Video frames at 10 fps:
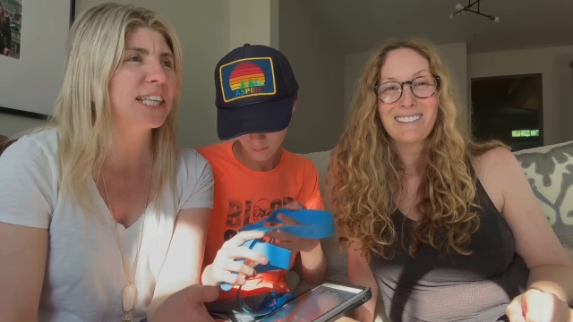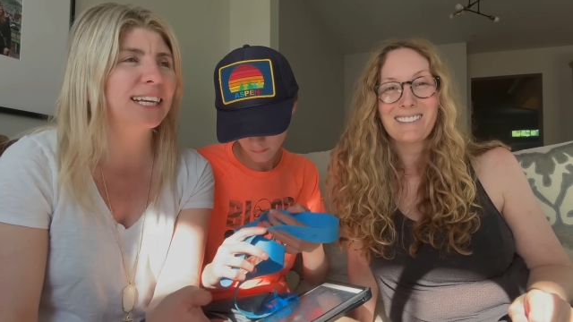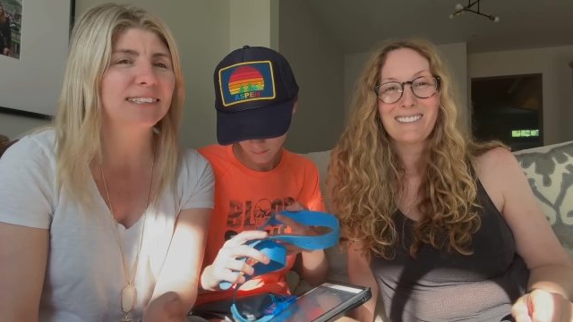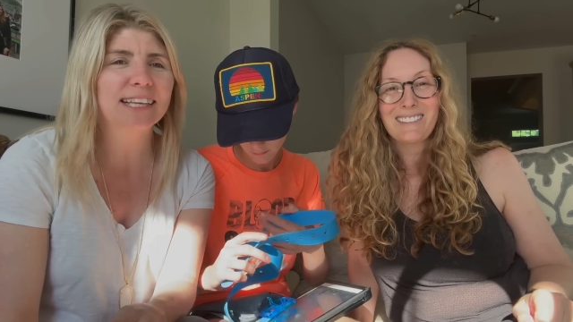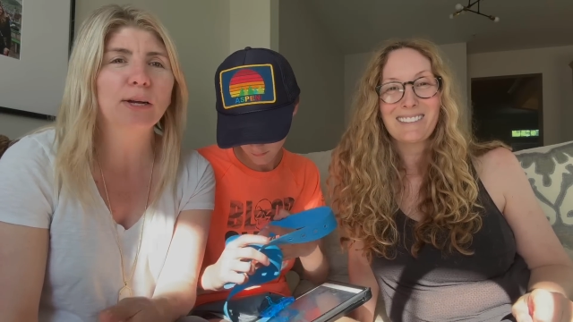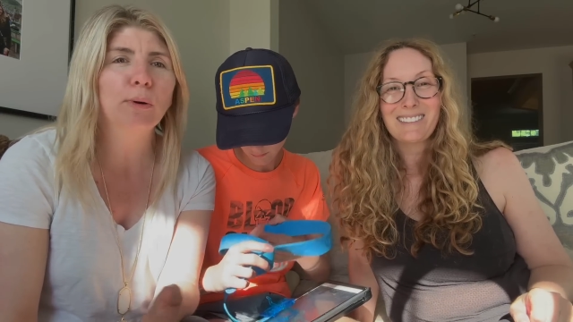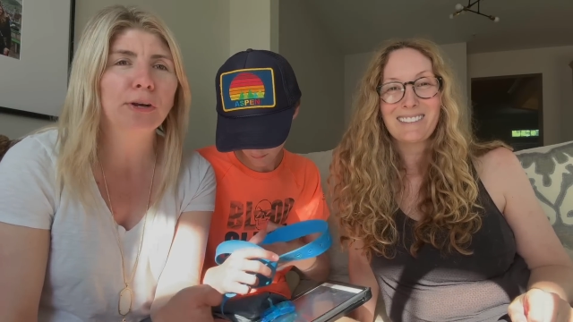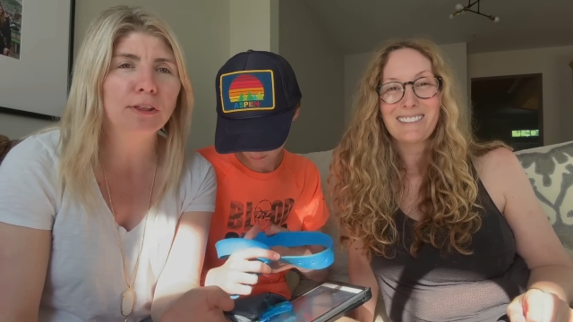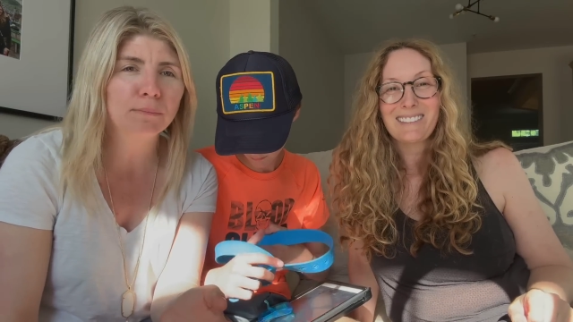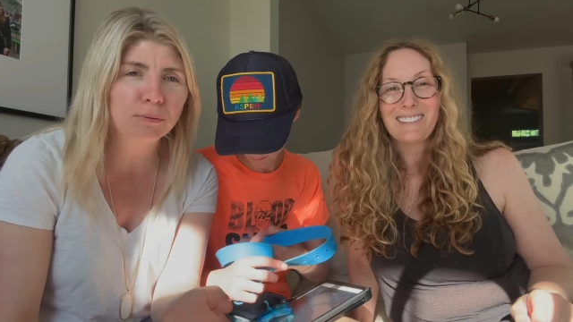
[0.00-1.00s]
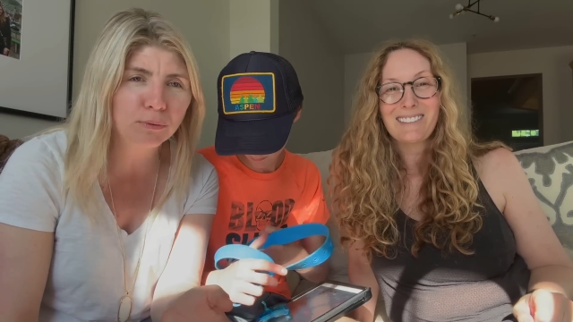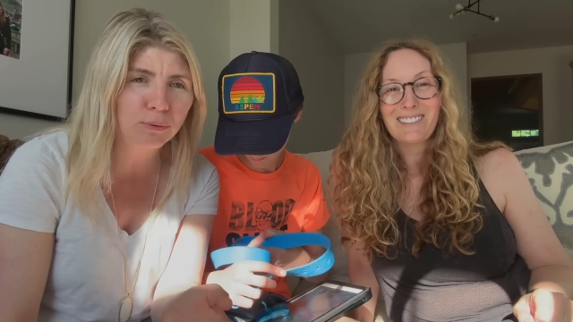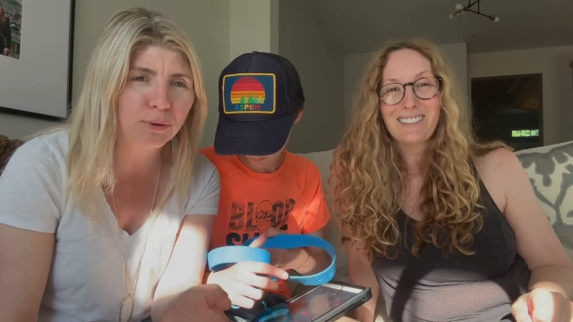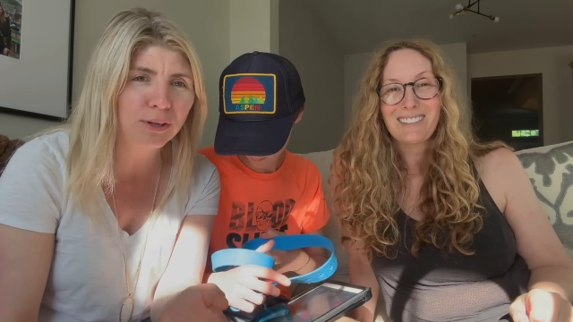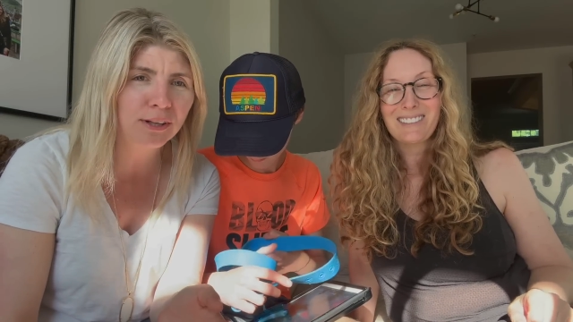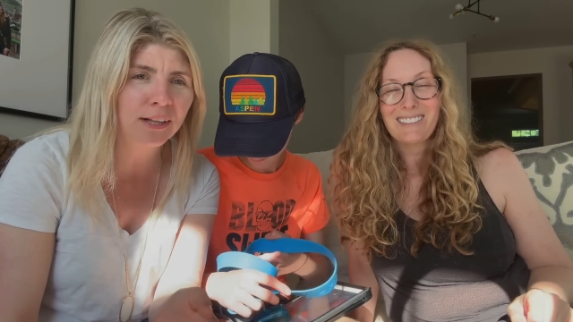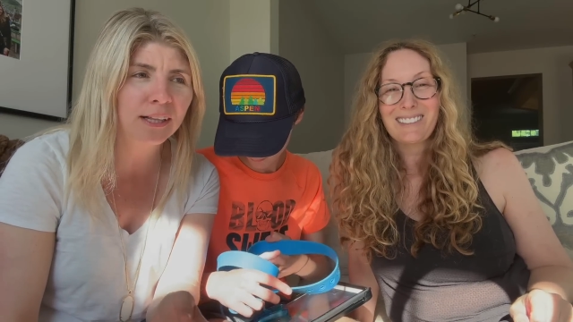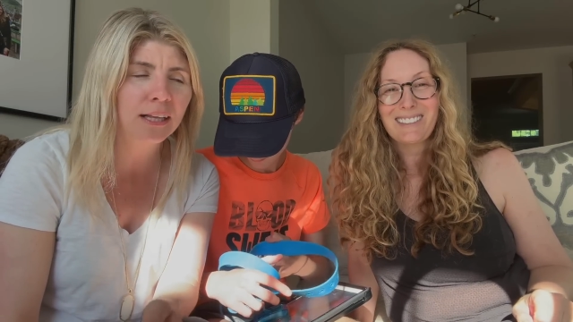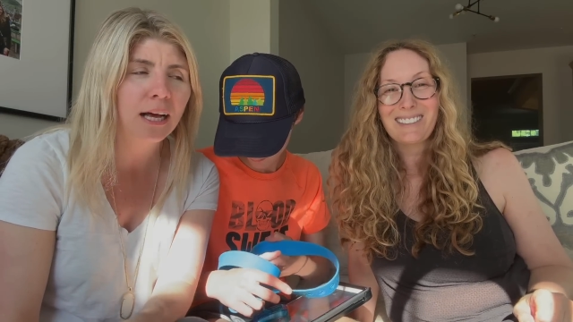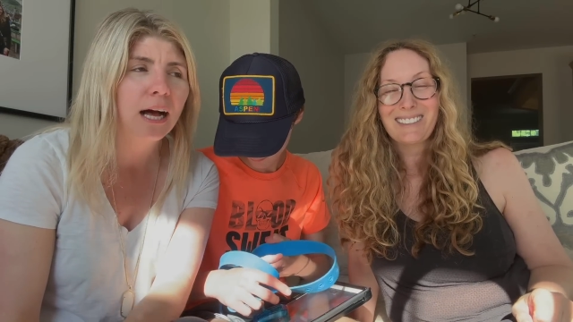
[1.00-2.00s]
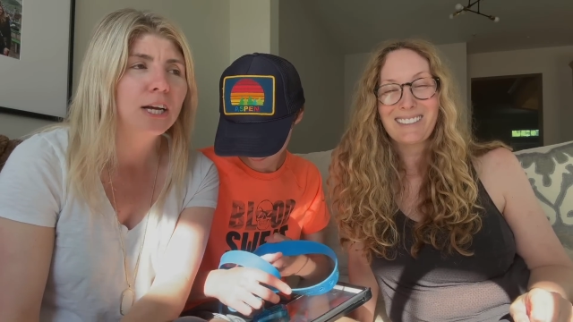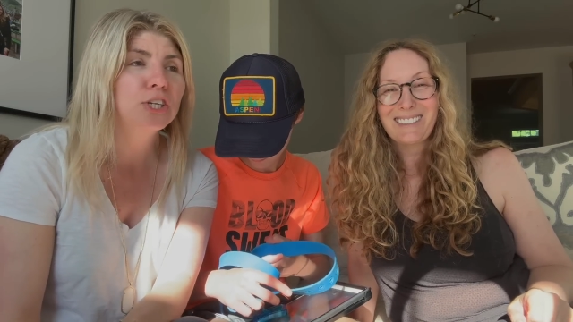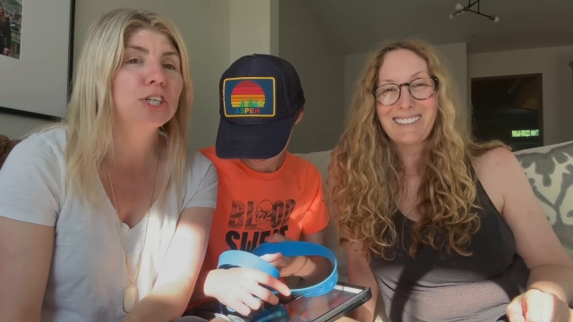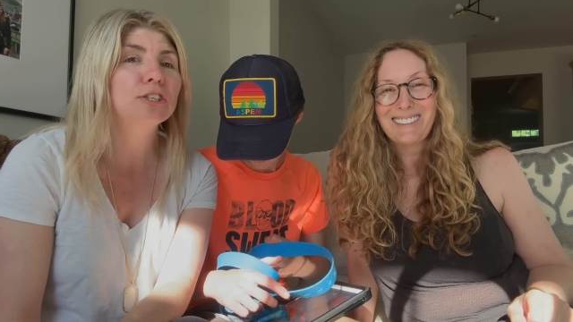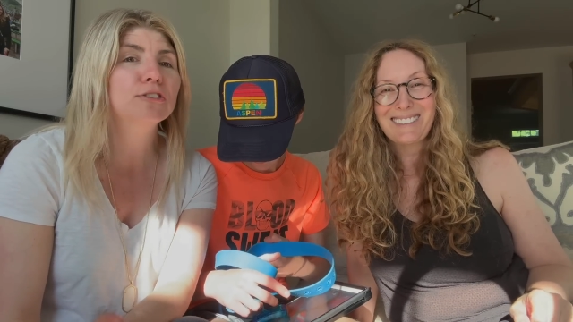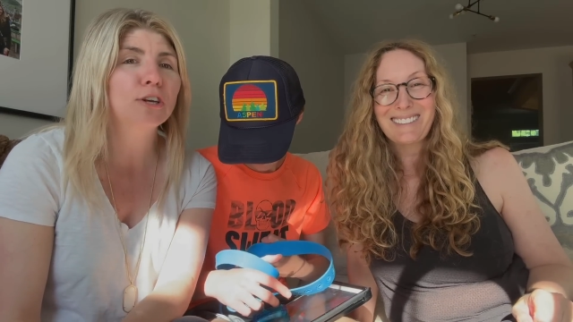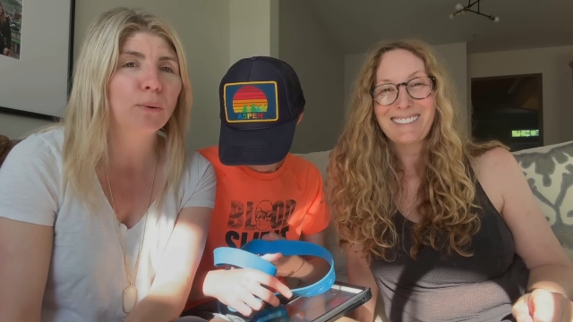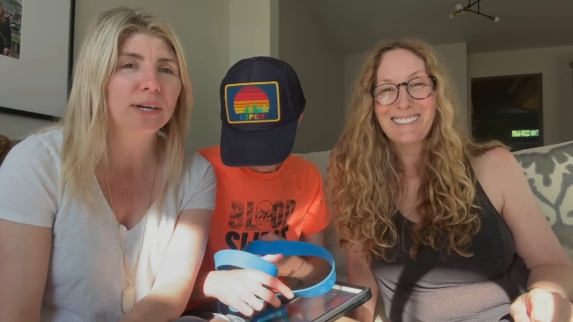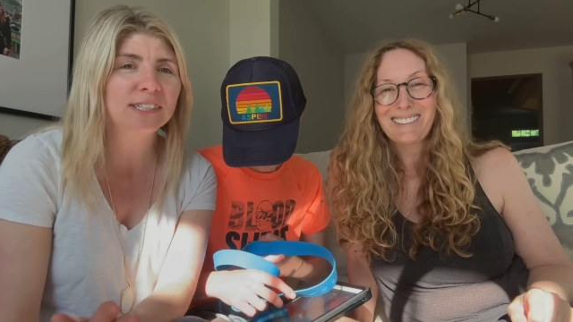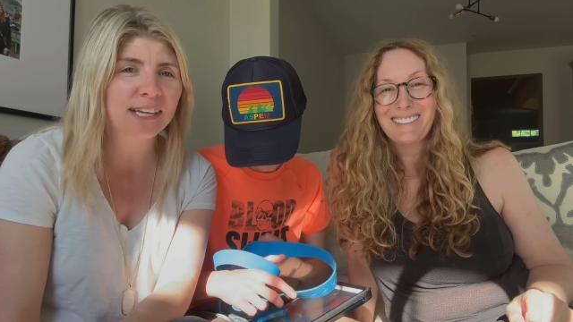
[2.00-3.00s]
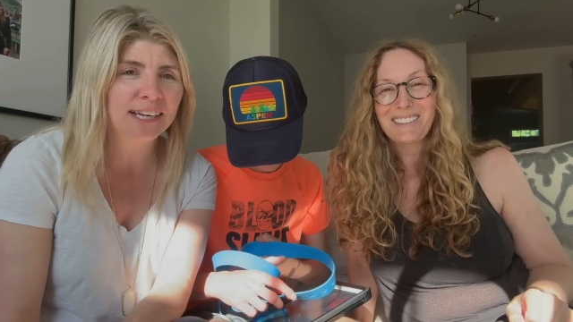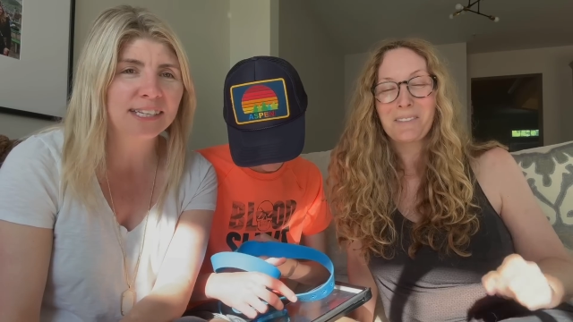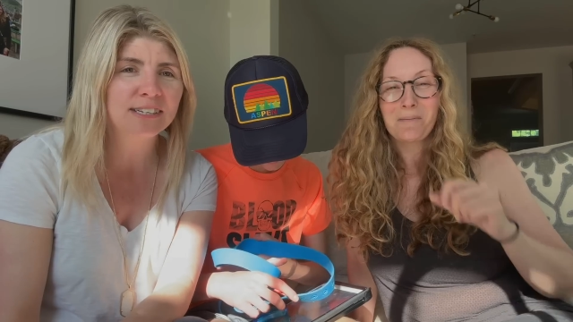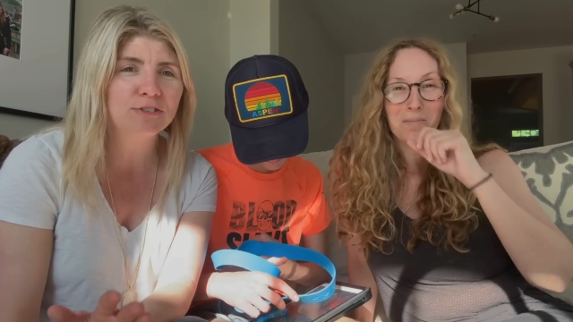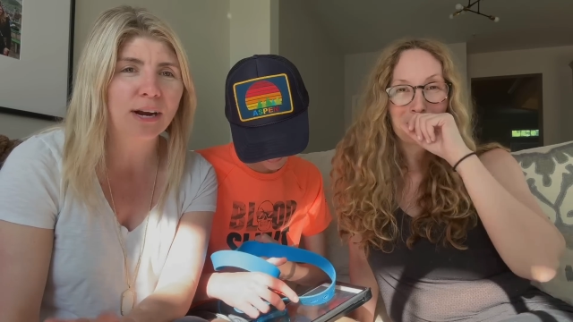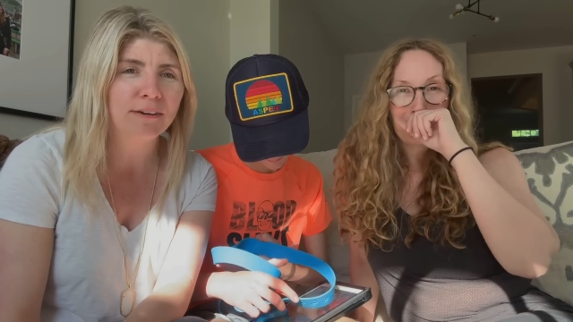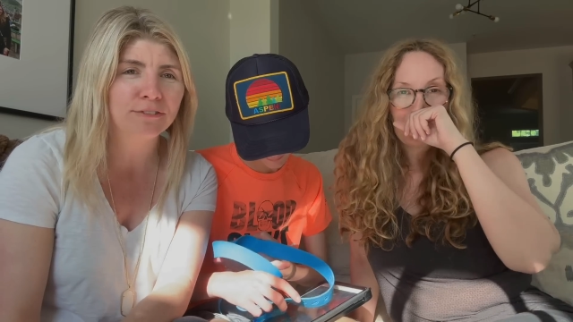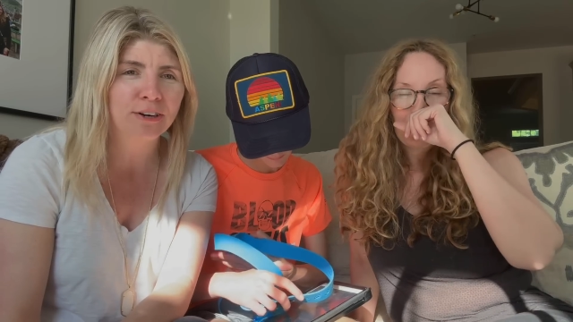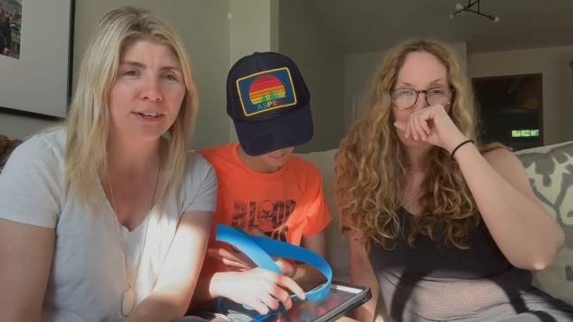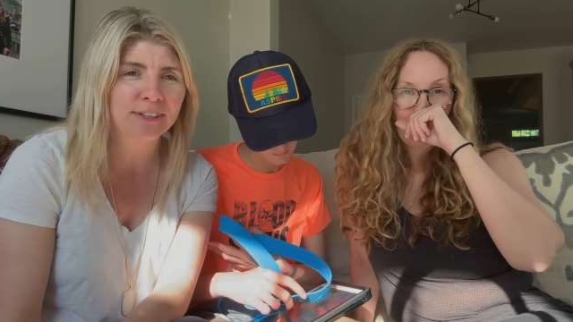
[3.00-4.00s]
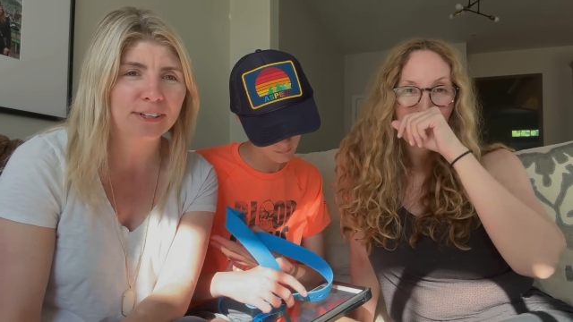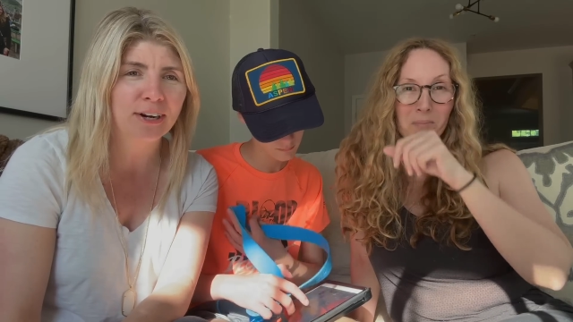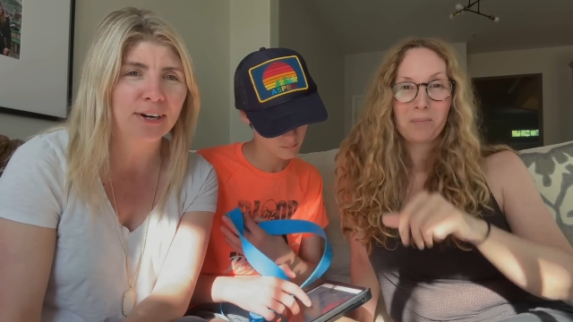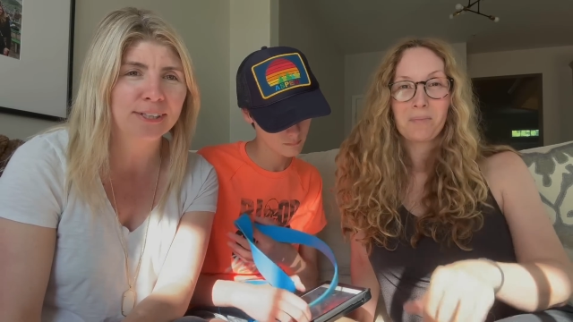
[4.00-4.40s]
Speaker 1: things like going to the pool. She's so excited to drive around in the car and